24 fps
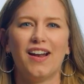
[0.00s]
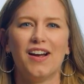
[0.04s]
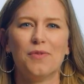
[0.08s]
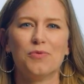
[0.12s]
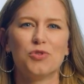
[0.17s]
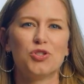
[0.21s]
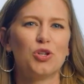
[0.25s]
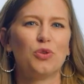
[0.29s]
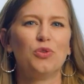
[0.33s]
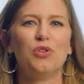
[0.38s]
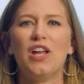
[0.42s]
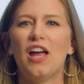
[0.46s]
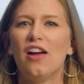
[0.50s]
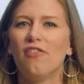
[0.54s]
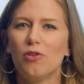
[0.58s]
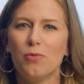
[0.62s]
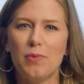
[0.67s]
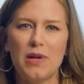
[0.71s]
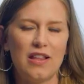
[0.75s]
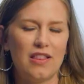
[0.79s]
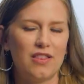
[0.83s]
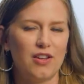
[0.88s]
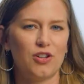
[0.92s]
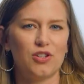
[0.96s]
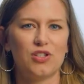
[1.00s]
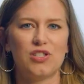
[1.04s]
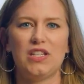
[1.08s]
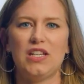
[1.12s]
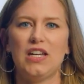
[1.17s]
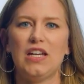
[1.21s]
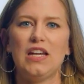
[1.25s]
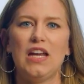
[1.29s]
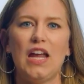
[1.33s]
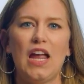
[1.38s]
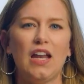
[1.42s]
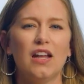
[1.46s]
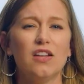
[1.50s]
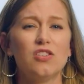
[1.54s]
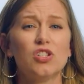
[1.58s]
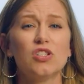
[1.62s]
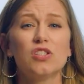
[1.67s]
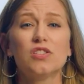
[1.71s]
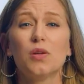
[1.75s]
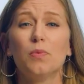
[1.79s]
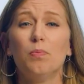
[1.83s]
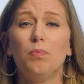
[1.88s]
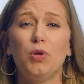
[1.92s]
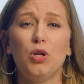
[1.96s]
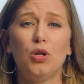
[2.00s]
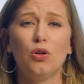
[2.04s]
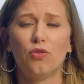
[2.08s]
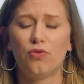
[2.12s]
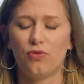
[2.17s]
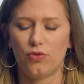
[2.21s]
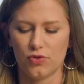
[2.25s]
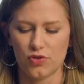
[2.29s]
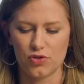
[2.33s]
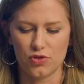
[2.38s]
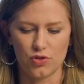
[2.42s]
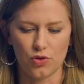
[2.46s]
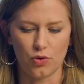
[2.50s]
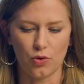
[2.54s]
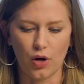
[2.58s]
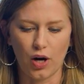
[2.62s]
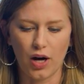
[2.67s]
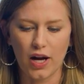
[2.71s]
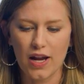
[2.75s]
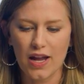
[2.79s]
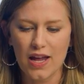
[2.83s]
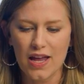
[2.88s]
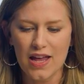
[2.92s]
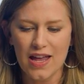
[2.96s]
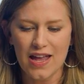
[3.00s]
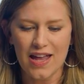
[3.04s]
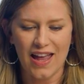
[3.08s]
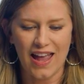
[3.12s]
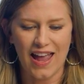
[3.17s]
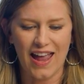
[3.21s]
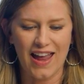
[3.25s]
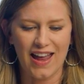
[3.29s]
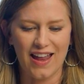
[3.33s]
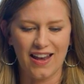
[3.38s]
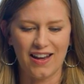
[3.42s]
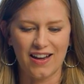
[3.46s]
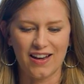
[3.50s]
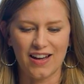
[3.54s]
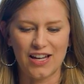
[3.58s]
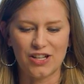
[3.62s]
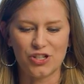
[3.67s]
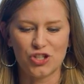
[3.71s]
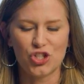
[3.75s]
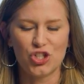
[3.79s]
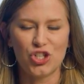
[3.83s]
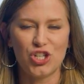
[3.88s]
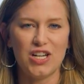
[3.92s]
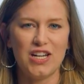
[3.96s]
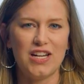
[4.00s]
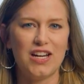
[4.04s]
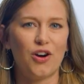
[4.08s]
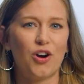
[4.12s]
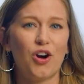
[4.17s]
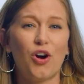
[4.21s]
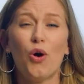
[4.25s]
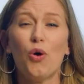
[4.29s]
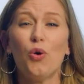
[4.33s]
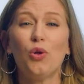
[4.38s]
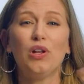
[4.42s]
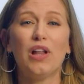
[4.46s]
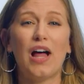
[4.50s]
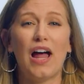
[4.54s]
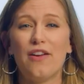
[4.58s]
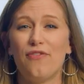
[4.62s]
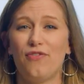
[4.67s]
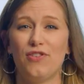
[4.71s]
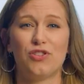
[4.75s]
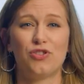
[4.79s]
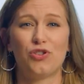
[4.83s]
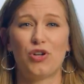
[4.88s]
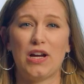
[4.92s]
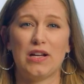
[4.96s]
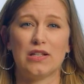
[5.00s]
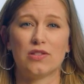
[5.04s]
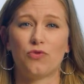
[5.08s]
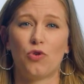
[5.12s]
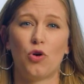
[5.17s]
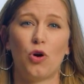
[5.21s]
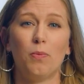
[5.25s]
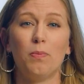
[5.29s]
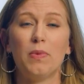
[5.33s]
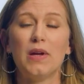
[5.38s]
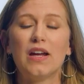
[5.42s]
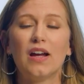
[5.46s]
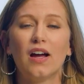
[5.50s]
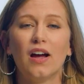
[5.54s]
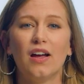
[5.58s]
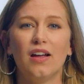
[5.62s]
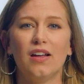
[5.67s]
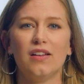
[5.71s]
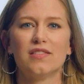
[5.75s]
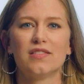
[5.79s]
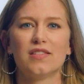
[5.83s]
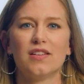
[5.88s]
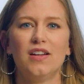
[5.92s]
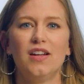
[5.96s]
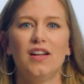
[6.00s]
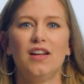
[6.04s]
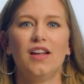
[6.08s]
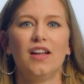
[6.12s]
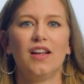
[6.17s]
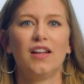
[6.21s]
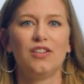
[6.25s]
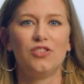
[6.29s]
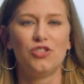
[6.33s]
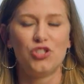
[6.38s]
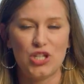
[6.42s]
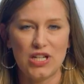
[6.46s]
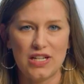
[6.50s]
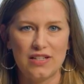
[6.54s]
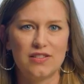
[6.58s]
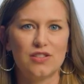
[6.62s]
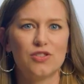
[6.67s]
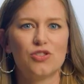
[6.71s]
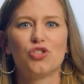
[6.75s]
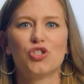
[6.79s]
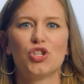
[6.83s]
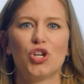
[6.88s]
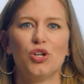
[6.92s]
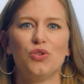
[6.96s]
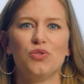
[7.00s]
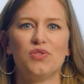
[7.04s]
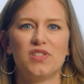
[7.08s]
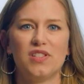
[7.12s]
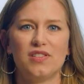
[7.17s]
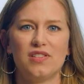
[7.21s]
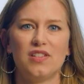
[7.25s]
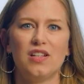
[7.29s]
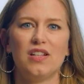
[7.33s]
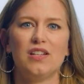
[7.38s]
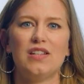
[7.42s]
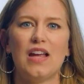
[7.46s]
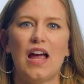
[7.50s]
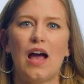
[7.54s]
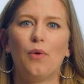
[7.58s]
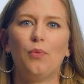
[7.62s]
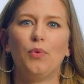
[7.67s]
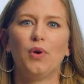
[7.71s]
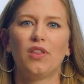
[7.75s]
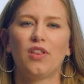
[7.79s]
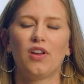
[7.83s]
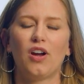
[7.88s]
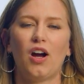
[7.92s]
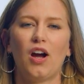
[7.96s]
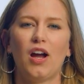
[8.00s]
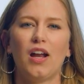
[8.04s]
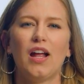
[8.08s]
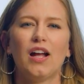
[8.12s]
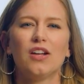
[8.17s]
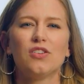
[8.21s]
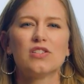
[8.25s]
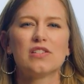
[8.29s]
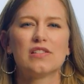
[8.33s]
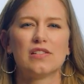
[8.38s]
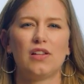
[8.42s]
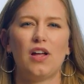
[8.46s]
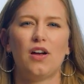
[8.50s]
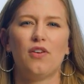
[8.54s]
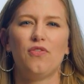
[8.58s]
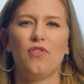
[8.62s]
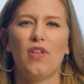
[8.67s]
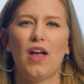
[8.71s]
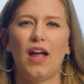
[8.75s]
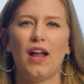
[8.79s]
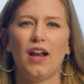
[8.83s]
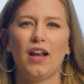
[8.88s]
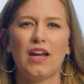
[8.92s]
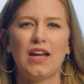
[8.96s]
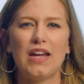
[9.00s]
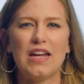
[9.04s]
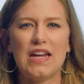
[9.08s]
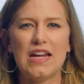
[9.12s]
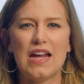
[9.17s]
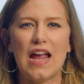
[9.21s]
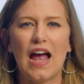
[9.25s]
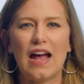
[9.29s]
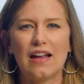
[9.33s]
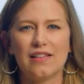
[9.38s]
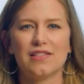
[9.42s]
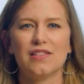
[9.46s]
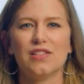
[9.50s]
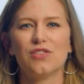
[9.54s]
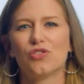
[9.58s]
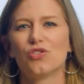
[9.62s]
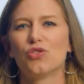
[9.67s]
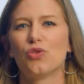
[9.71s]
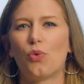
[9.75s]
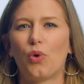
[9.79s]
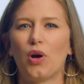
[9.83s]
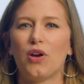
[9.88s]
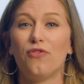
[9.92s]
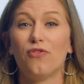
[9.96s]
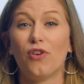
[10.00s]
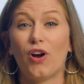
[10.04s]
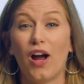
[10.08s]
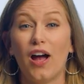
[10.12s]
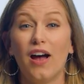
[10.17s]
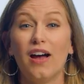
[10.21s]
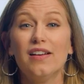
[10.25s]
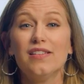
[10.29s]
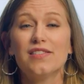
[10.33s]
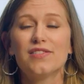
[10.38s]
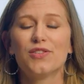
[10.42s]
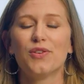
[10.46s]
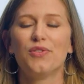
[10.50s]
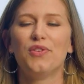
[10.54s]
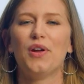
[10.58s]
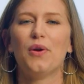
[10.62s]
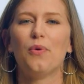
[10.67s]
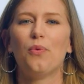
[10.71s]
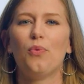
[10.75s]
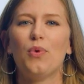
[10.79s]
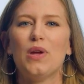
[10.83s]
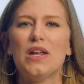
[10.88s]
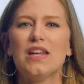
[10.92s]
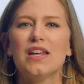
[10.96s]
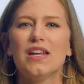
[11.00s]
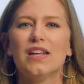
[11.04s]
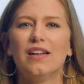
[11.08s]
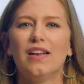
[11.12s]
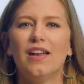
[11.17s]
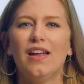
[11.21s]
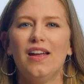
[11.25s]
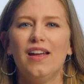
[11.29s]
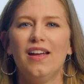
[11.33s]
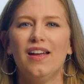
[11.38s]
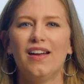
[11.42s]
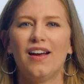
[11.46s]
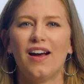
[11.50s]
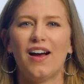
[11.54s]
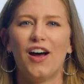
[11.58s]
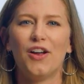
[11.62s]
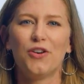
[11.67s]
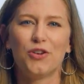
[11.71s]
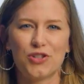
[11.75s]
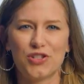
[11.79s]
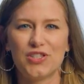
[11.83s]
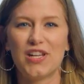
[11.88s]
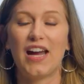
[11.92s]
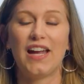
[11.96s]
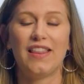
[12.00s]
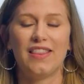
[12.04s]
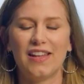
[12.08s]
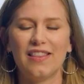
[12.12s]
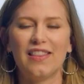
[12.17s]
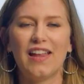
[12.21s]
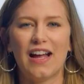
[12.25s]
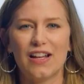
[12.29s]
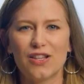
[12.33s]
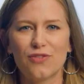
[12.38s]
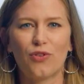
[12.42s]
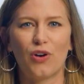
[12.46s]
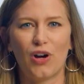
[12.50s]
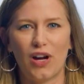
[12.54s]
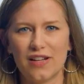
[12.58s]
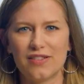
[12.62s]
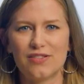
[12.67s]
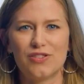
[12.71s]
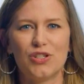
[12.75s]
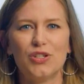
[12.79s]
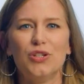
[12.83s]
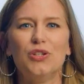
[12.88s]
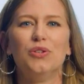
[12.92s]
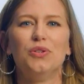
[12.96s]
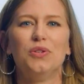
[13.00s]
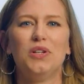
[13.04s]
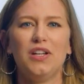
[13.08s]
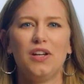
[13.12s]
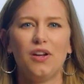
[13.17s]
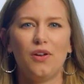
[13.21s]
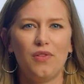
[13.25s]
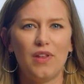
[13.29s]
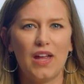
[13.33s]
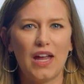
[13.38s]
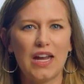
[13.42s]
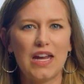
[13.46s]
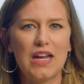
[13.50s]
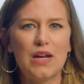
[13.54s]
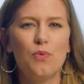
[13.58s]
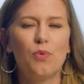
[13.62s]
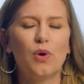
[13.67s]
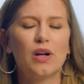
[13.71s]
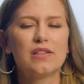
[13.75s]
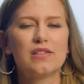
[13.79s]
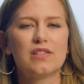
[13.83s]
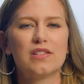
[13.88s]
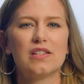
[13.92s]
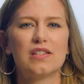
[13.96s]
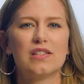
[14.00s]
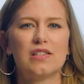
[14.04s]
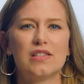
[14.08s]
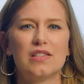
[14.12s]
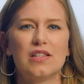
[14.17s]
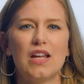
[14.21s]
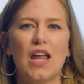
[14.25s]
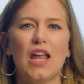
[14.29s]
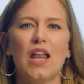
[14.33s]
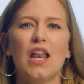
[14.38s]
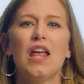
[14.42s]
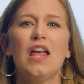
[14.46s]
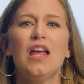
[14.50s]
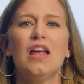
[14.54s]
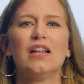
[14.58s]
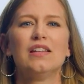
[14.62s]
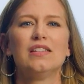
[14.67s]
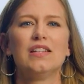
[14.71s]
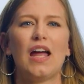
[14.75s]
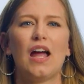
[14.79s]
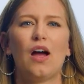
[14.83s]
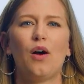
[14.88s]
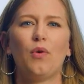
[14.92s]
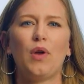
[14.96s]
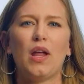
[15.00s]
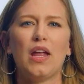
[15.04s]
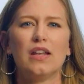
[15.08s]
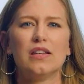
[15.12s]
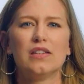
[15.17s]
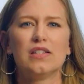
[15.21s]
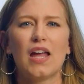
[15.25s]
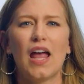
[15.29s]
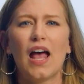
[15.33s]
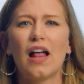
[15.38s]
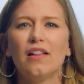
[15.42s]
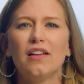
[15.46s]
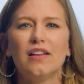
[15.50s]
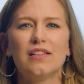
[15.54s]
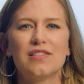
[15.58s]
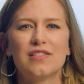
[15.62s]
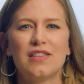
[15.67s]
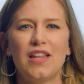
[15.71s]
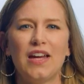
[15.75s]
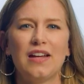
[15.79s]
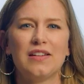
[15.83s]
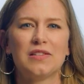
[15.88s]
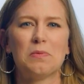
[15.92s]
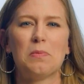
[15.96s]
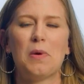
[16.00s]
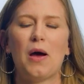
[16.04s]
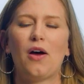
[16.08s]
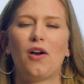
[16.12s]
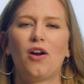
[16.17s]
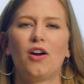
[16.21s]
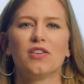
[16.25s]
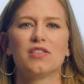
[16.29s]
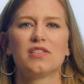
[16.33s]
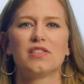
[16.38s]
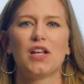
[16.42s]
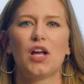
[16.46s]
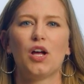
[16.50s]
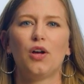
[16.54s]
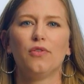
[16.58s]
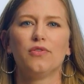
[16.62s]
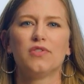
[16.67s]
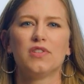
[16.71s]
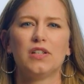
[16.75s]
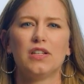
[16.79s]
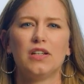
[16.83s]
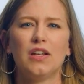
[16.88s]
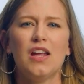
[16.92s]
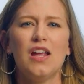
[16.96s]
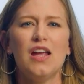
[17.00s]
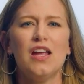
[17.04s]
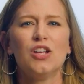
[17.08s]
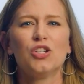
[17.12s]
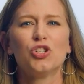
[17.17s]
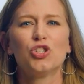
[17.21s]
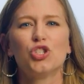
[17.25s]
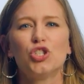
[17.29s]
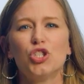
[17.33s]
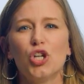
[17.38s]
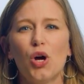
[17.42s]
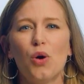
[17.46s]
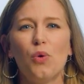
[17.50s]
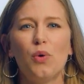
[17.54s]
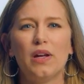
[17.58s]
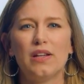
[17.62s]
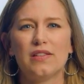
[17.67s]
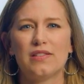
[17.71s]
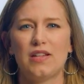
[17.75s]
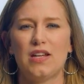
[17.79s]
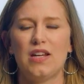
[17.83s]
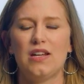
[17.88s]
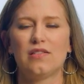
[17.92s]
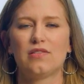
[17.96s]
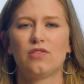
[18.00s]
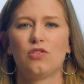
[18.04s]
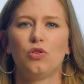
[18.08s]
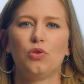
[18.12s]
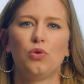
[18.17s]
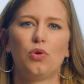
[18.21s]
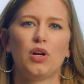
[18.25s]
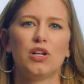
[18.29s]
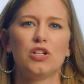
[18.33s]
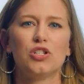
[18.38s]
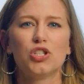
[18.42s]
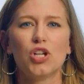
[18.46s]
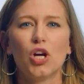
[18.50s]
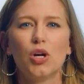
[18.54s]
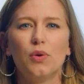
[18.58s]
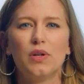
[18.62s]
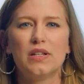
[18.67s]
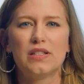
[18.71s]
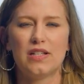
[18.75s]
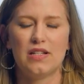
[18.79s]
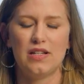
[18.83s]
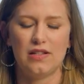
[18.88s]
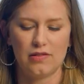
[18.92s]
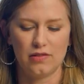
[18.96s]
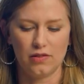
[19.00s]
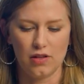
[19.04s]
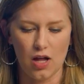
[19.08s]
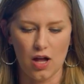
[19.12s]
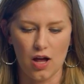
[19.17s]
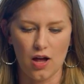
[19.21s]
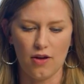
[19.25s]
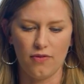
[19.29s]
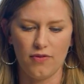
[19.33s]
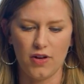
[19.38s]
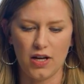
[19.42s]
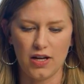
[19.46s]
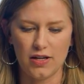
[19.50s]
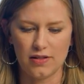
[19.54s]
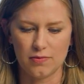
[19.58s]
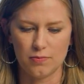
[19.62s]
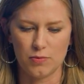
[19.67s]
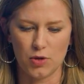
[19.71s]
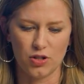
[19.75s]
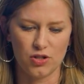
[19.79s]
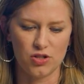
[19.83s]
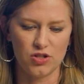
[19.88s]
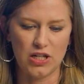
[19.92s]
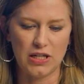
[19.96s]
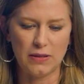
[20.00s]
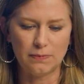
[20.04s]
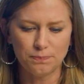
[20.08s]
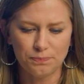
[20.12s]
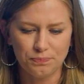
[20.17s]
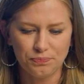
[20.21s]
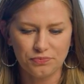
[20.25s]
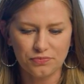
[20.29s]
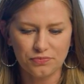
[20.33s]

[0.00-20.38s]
she'll never be thirsty again. It's just a beautiful story. And she, her whole life is transformed because Jesus chose to sit down with her. And I just love that he has this story for us so that we can understand that that's for us too, you know, that he wants to sit down and tell us things about ourselves and show us his glory, show us his love and his mercy.